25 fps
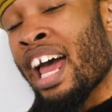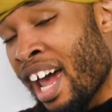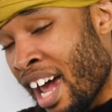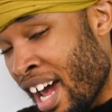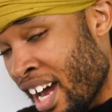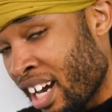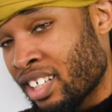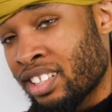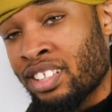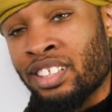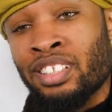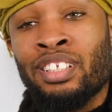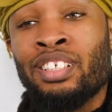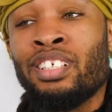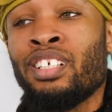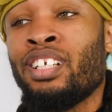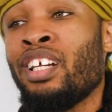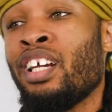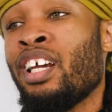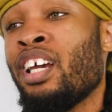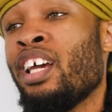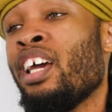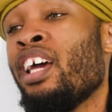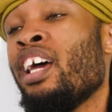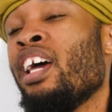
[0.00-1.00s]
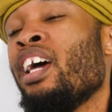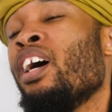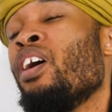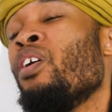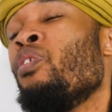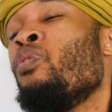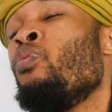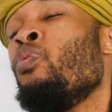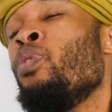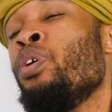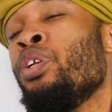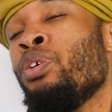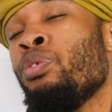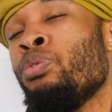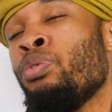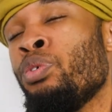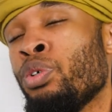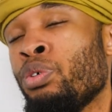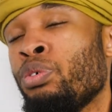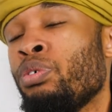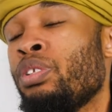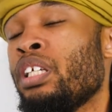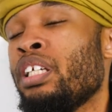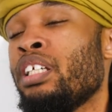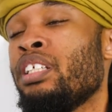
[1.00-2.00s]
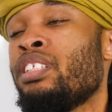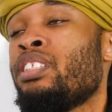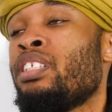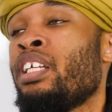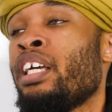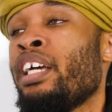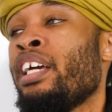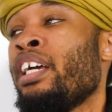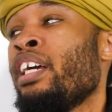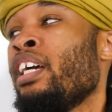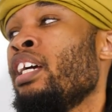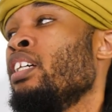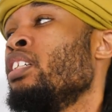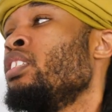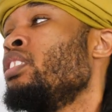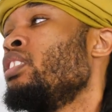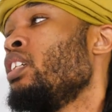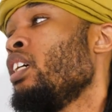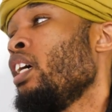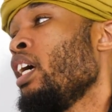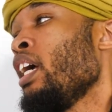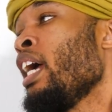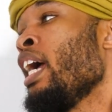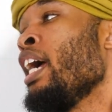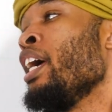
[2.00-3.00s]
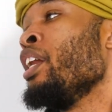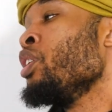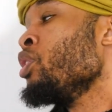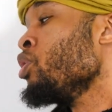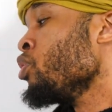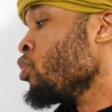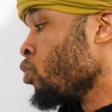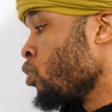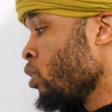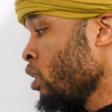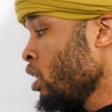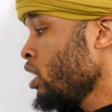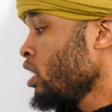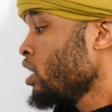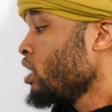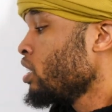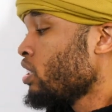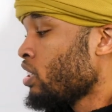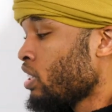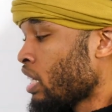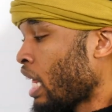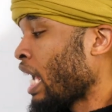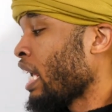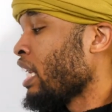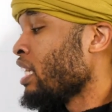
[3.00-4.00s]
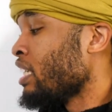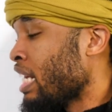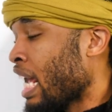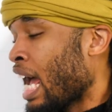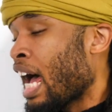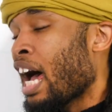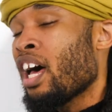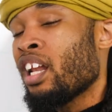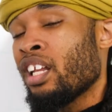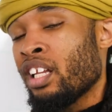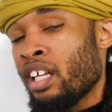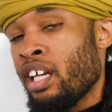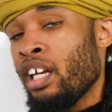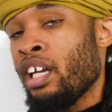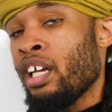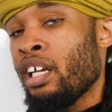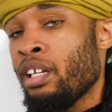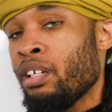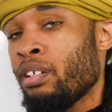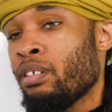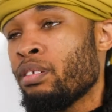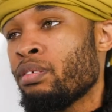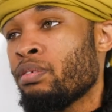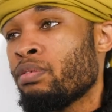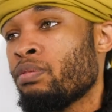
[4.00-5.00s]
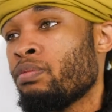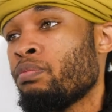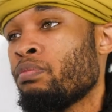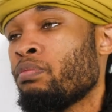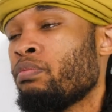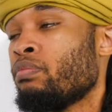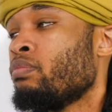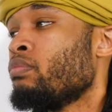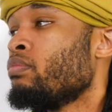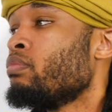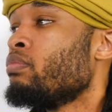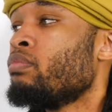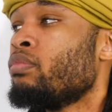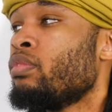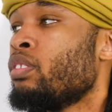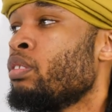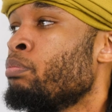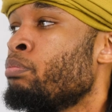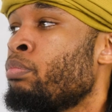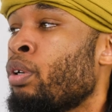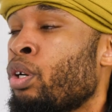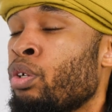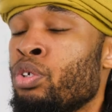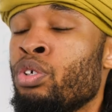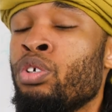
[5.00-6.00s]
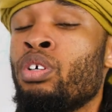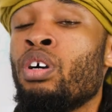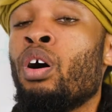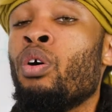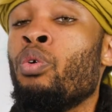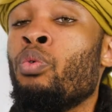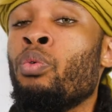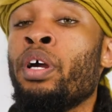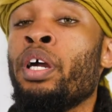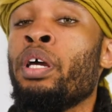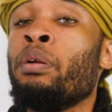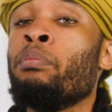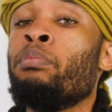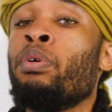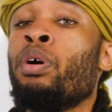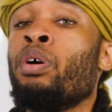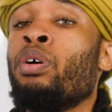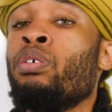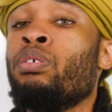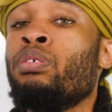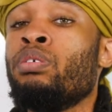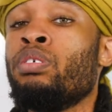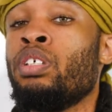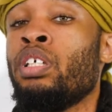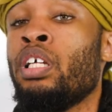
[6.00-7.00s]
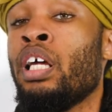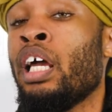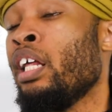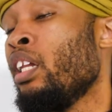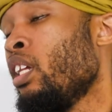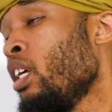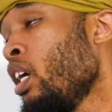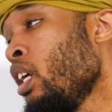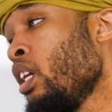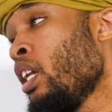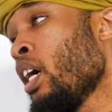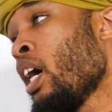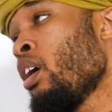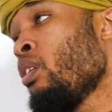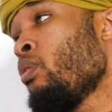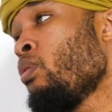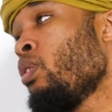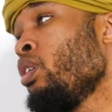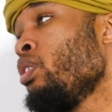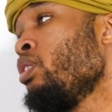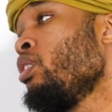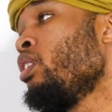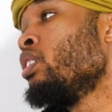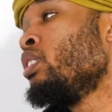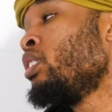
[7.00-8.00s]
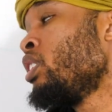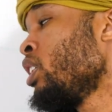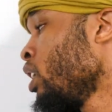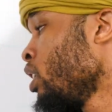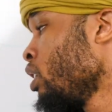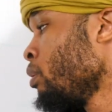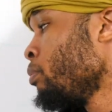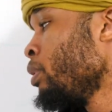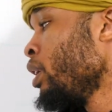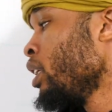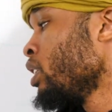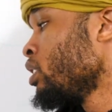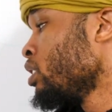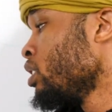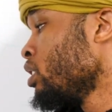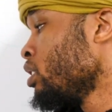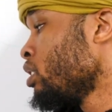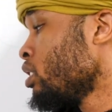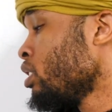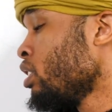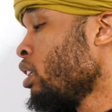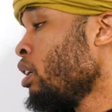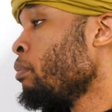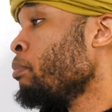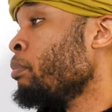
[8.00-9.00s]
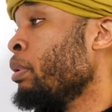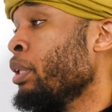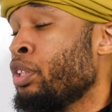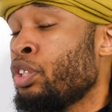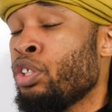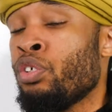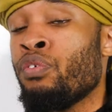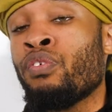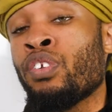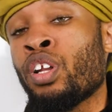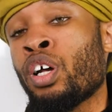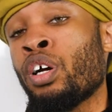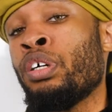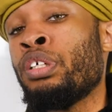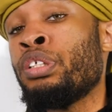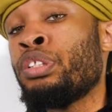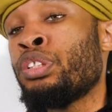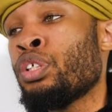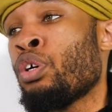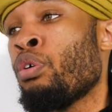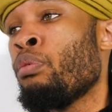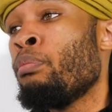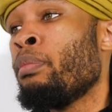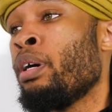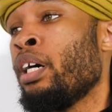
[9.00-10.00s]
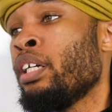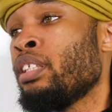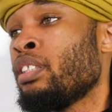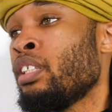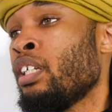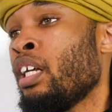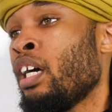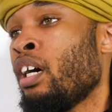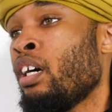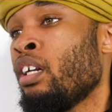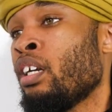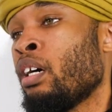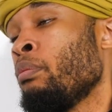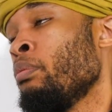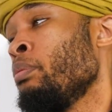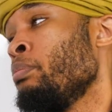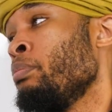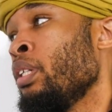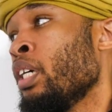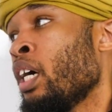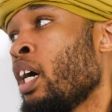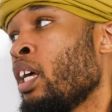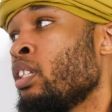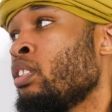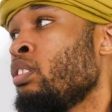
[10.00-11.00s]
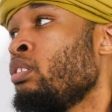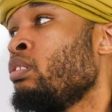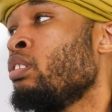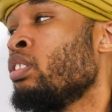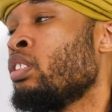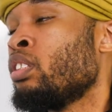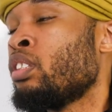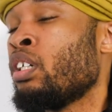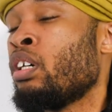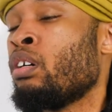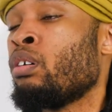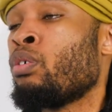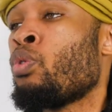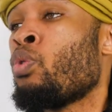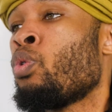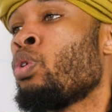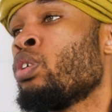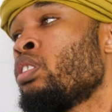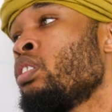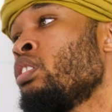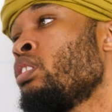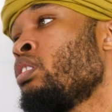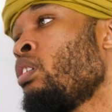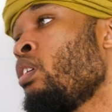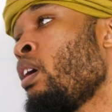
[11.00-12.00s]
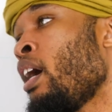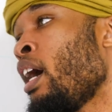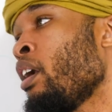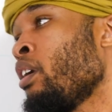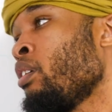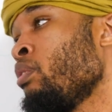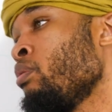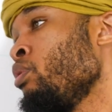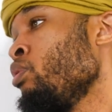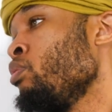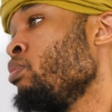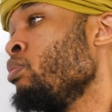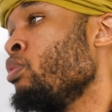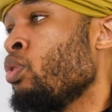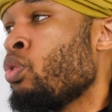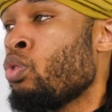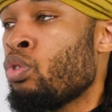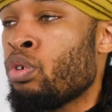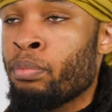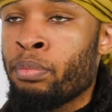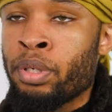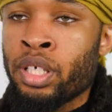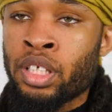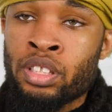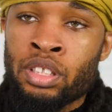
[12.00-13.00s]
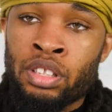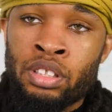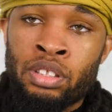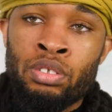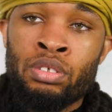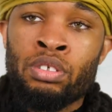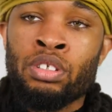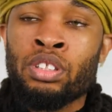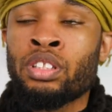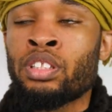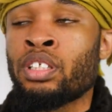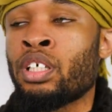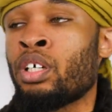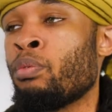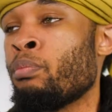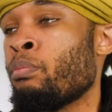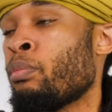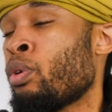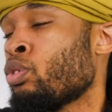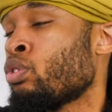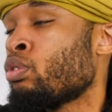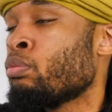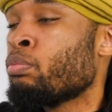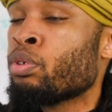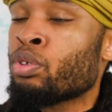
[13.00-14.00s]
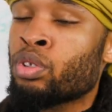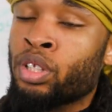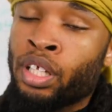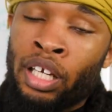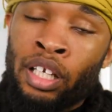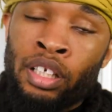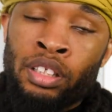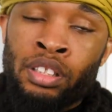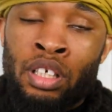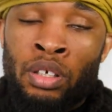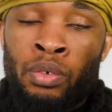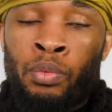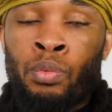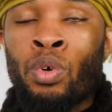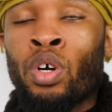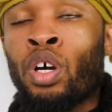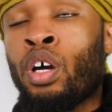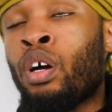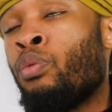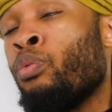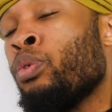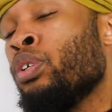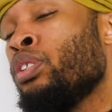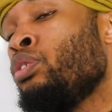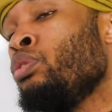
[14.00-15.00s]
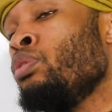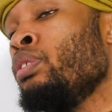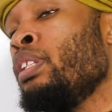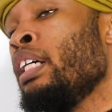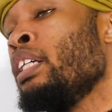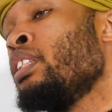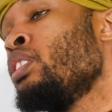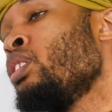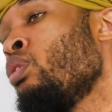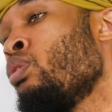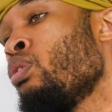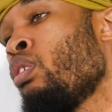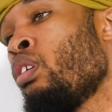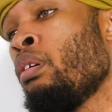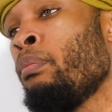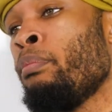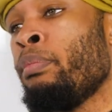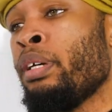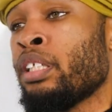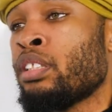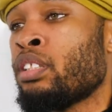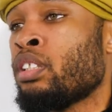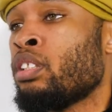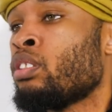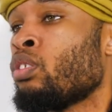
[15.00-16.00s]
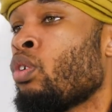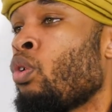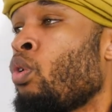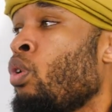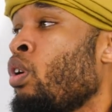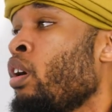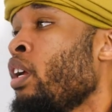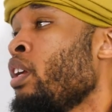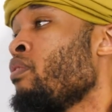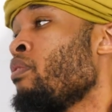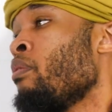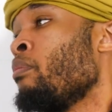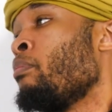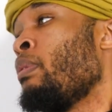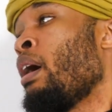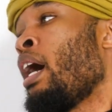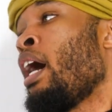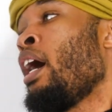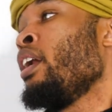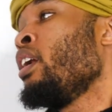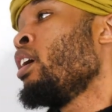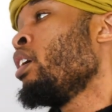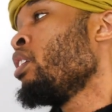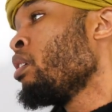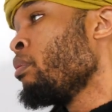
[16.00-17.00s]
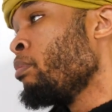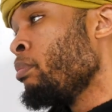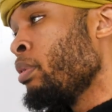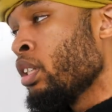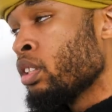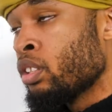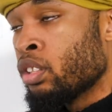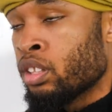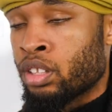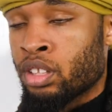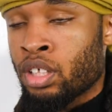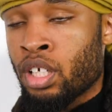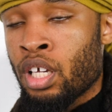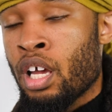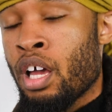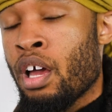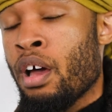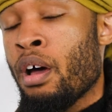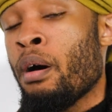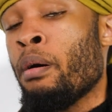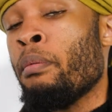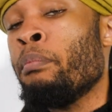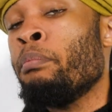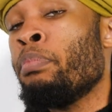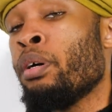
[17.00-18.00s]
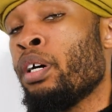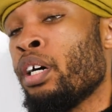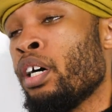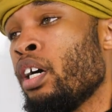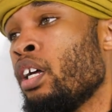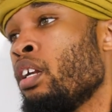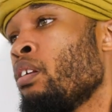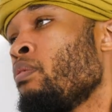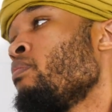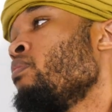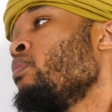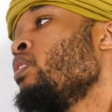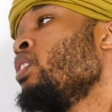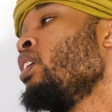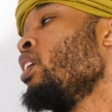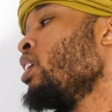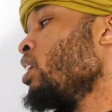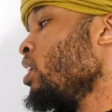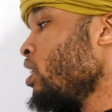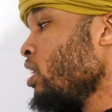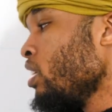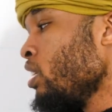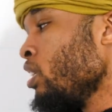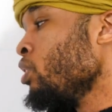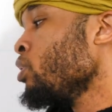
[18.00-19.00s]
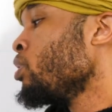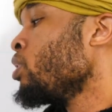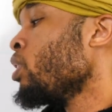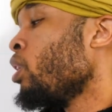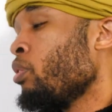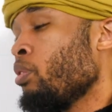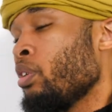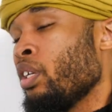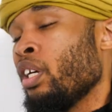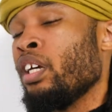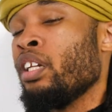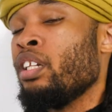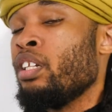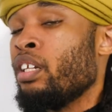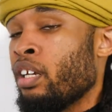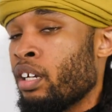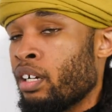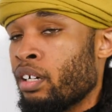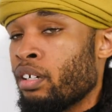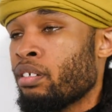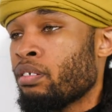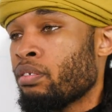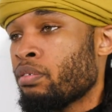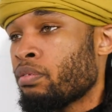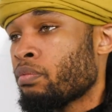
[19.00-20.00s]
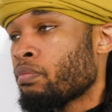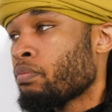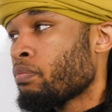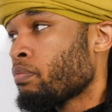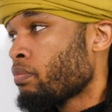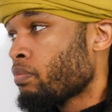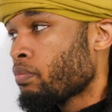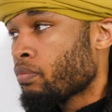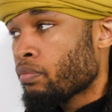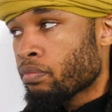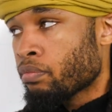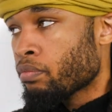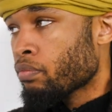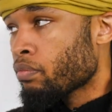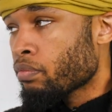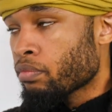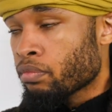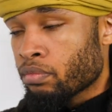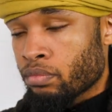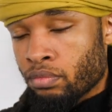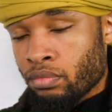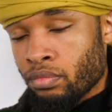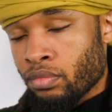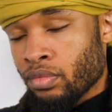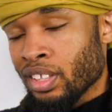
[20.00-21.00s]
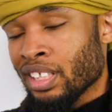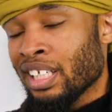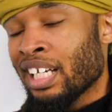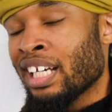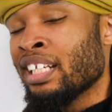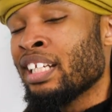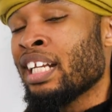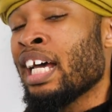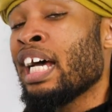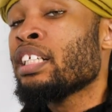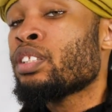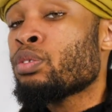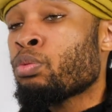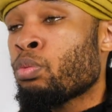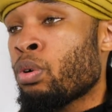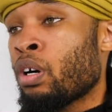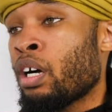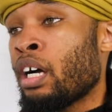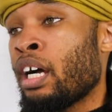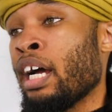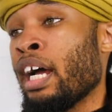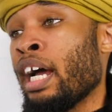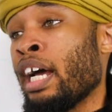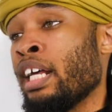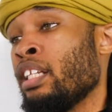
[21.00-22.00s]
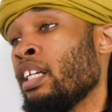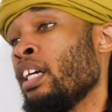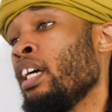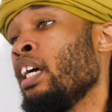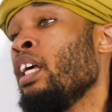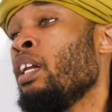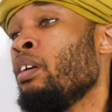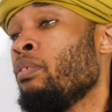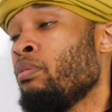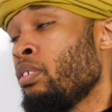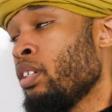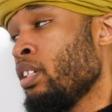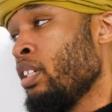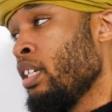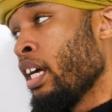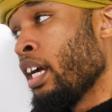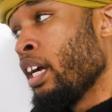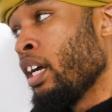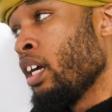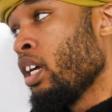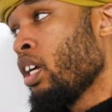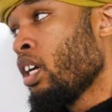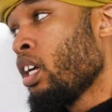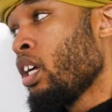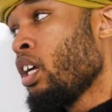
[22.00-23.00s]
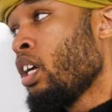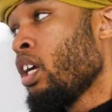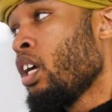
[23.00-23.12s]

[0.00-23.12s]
action. When you do these things and you really dial in, bro, you're going to win, bro. And then down the road, you can sell the business, but you've learned so much now. I'm going to be honest. You can sell courses on how you grew a business. You can sell multiple things on what you did to grow the business or even buy another business. But you're going to get there. And that's why at the end of the day,